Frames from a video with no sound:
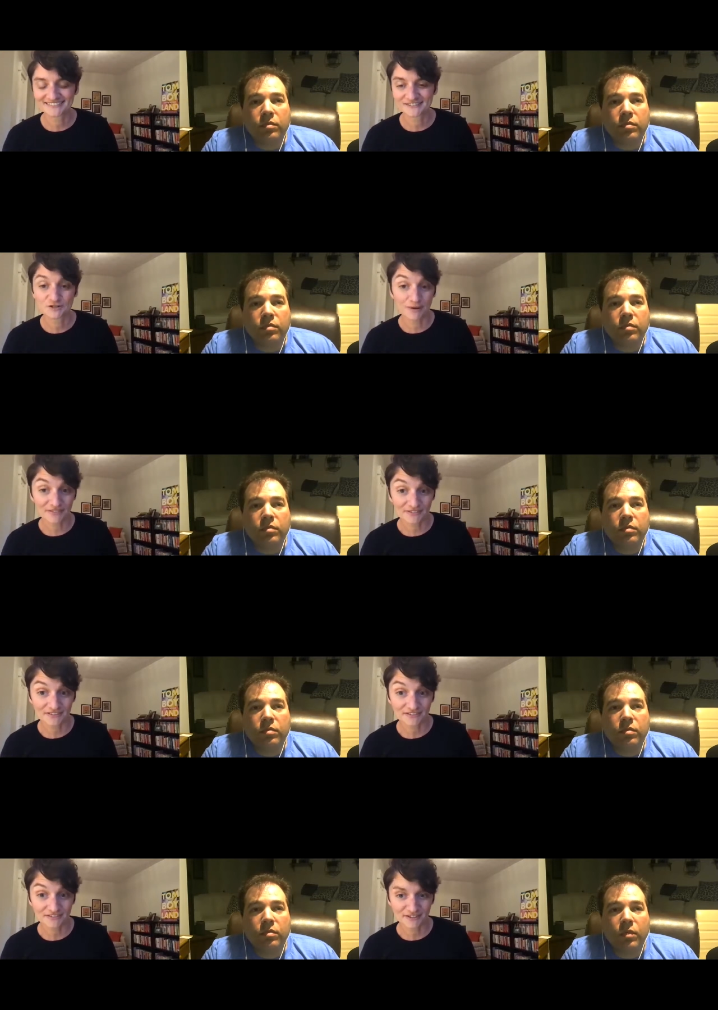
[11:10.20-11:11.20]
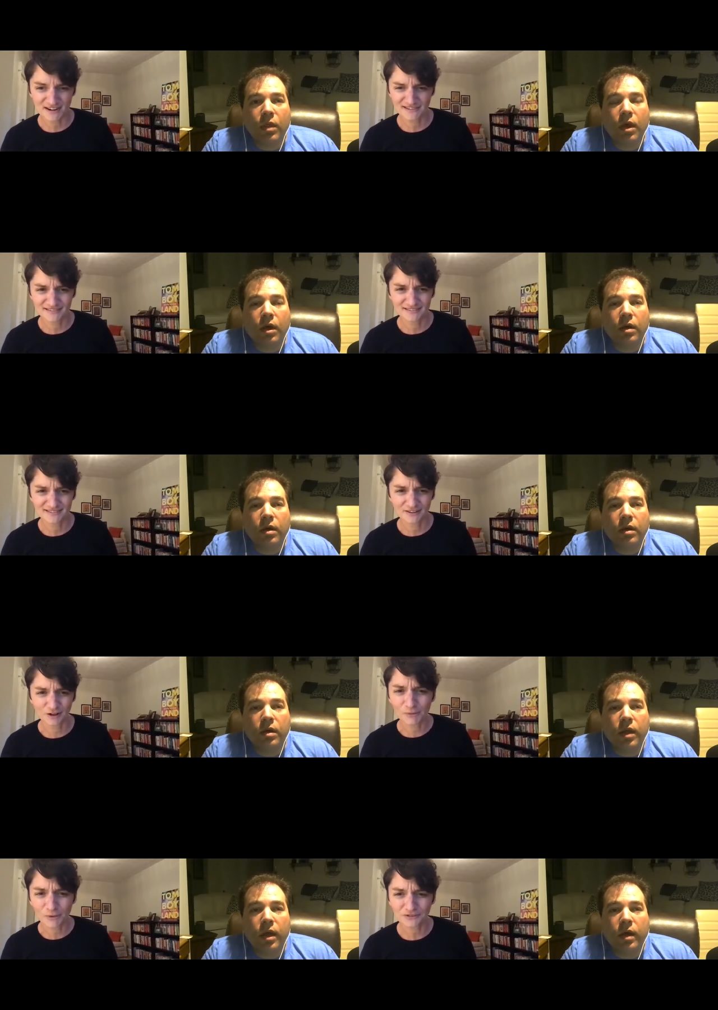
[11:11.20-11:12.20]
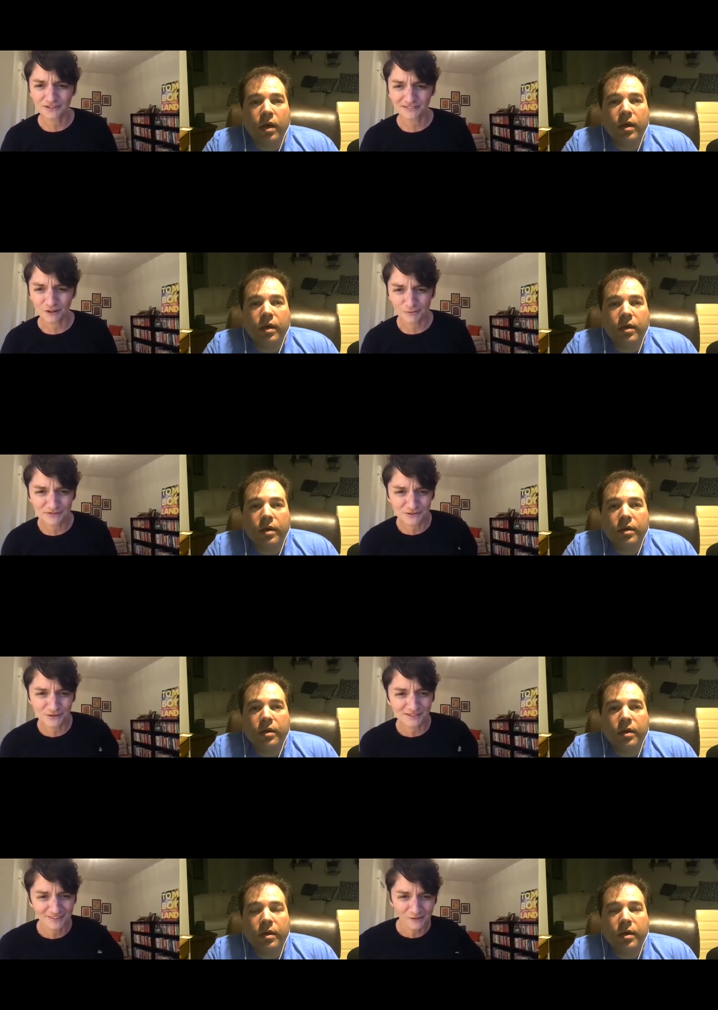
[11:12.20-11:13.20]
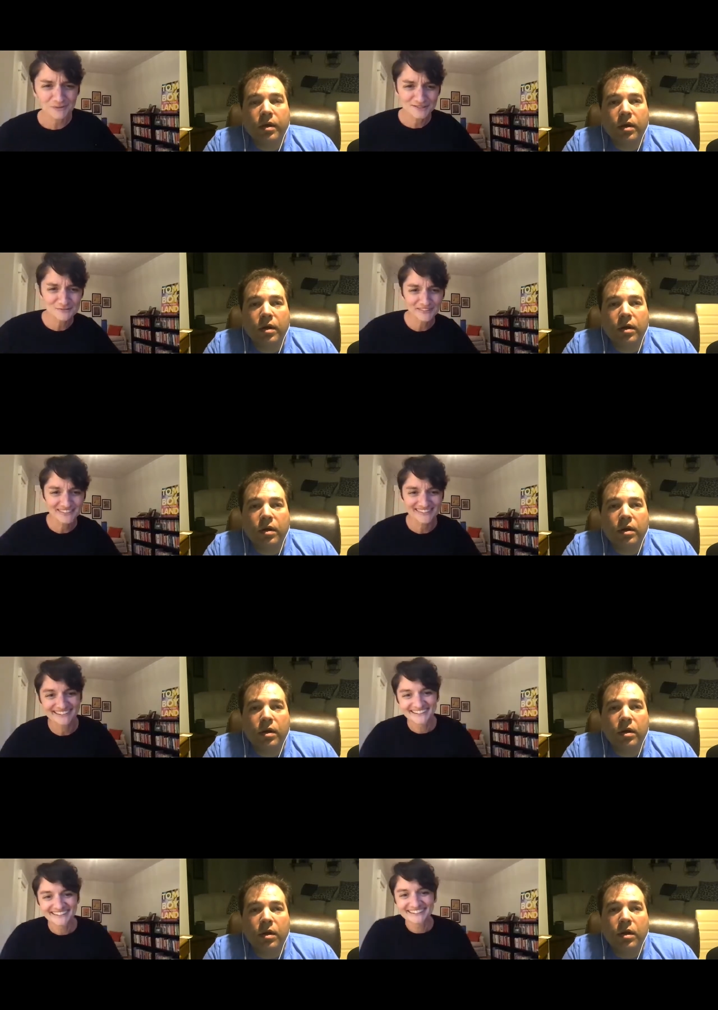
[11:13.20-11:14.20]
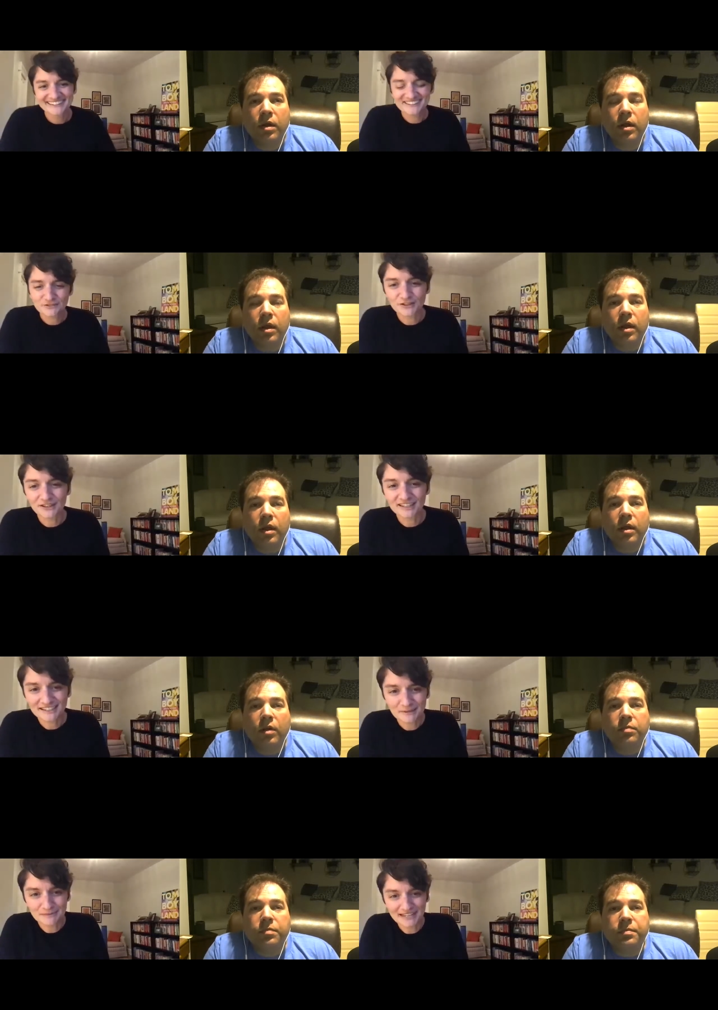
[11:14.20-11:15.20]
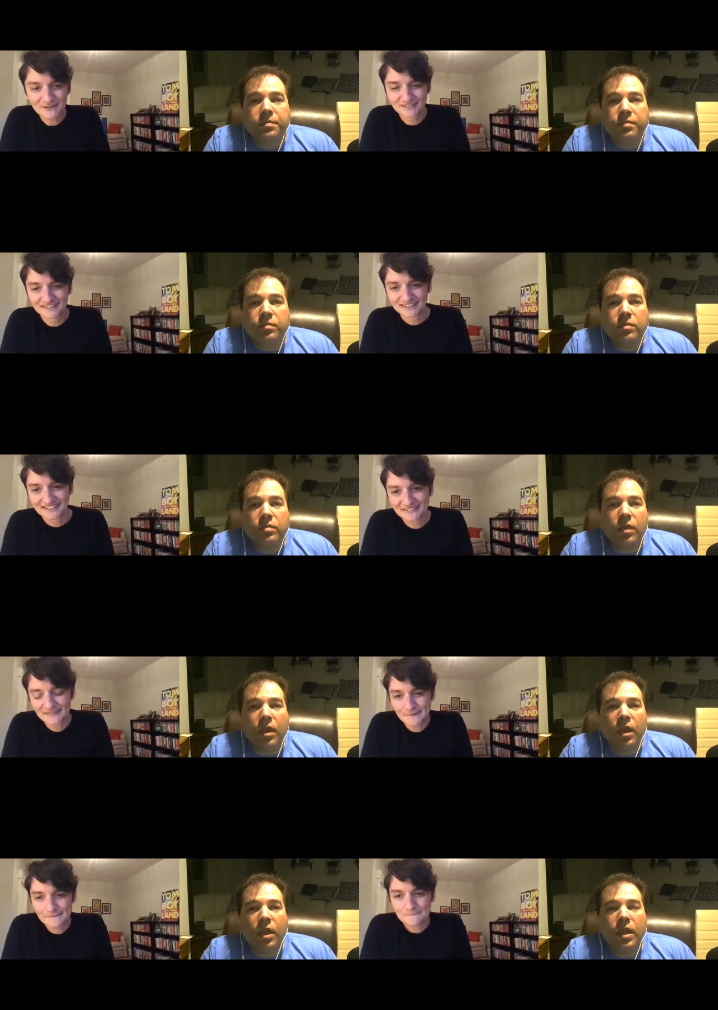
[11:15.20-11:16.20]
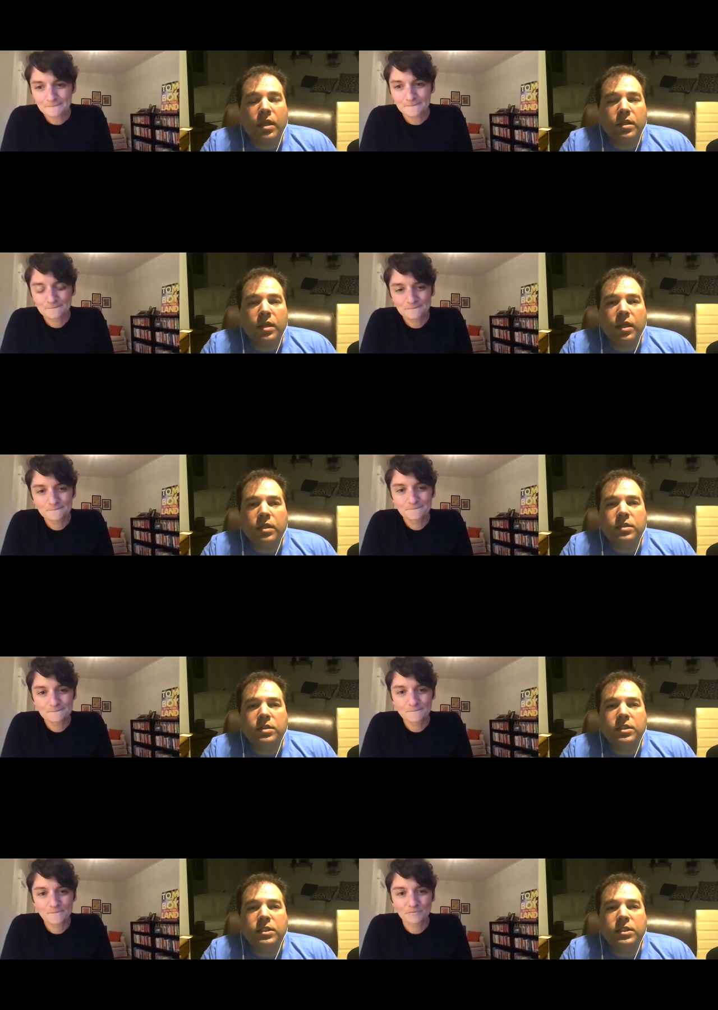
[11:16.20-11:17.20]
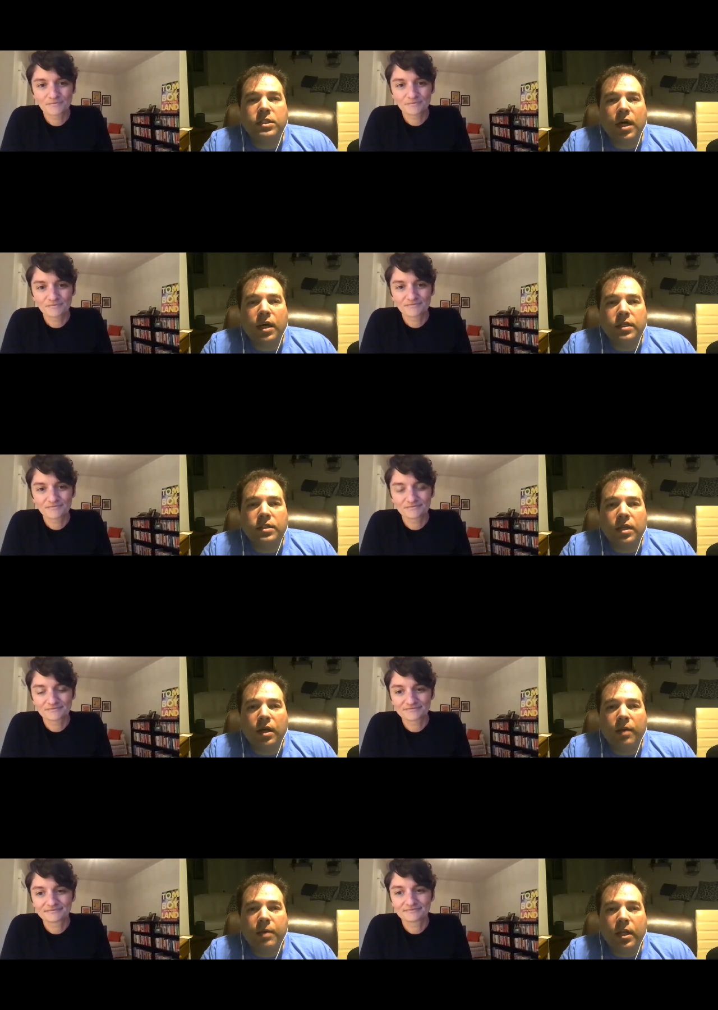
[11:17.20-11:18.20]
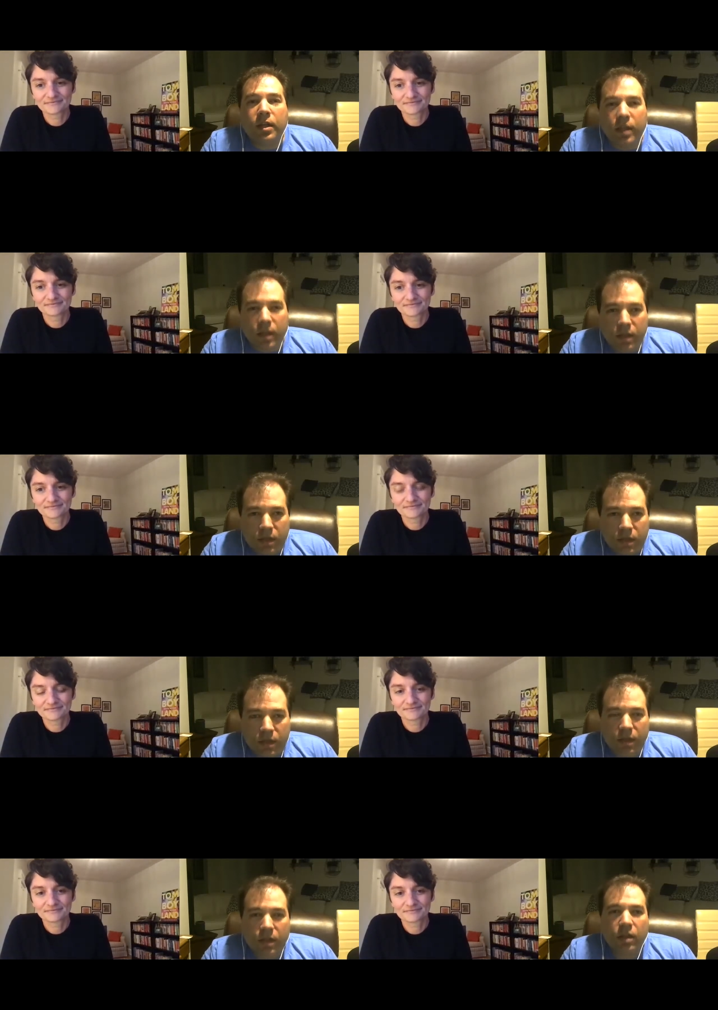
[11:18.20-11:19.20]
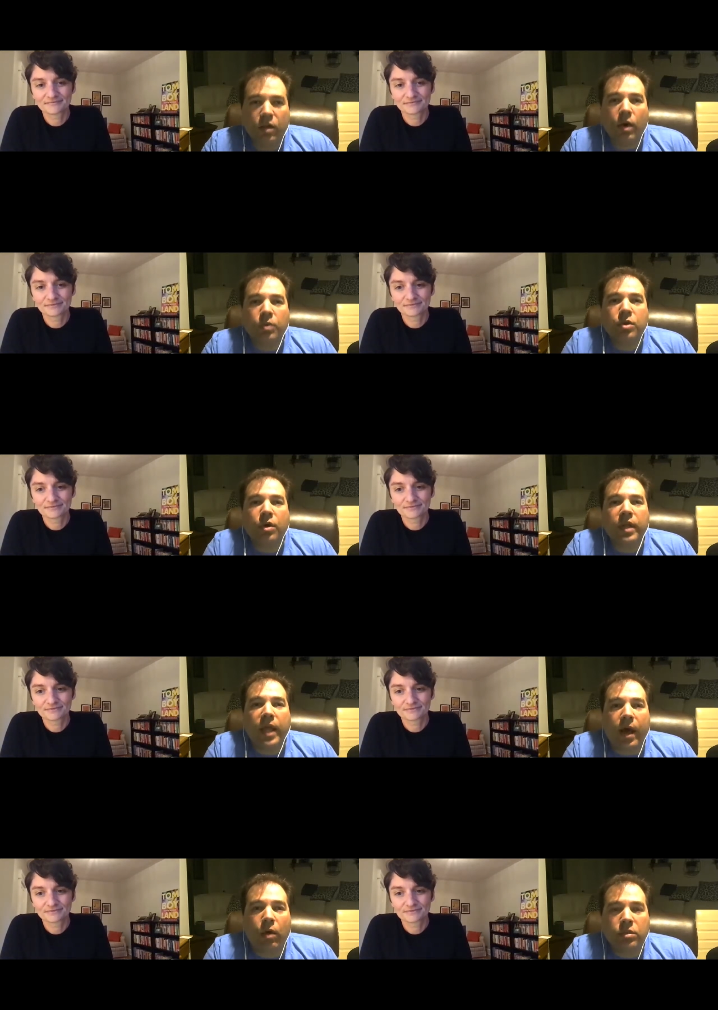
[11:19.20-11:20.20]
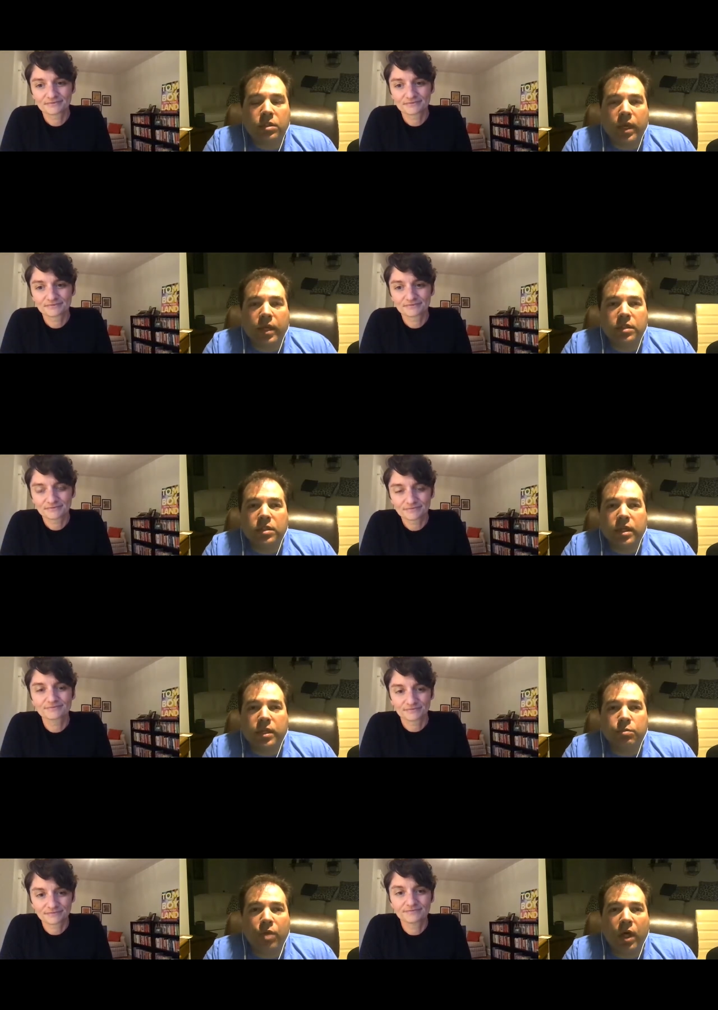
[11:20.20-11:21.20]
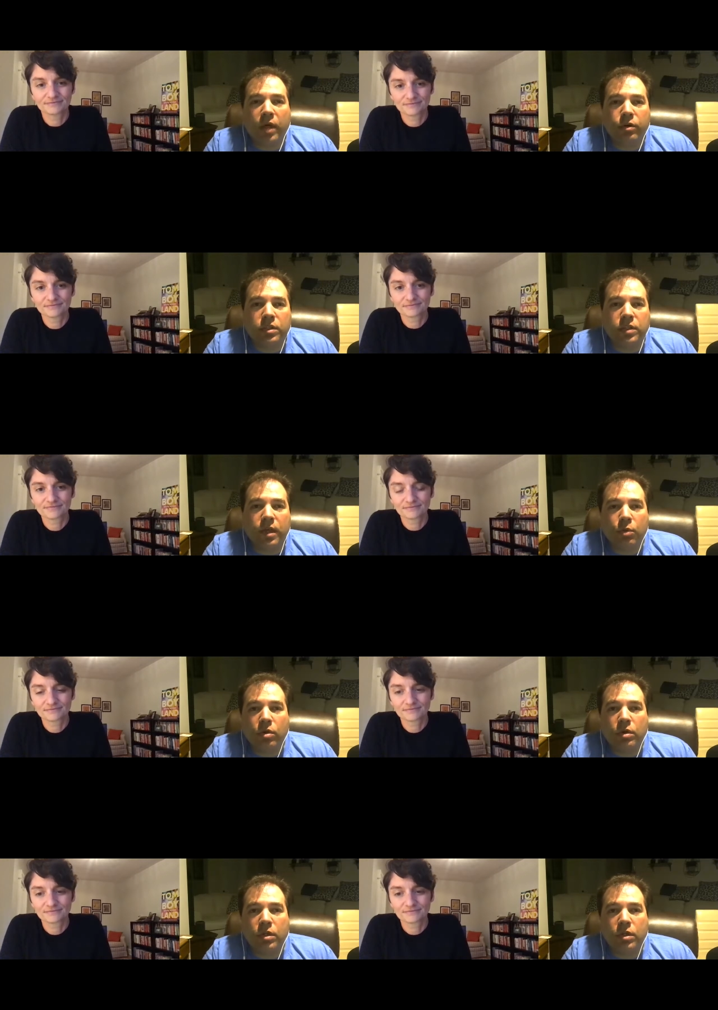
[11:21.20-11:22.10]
Speaker 1: two months. Right? Yeah. Almost, yeah. Almost, uh, almost two months. Does it feel like a coming out?
Speaker 2: It, it does. I mean, in, you know, I was already out as, as blind or mm-hmm. disabled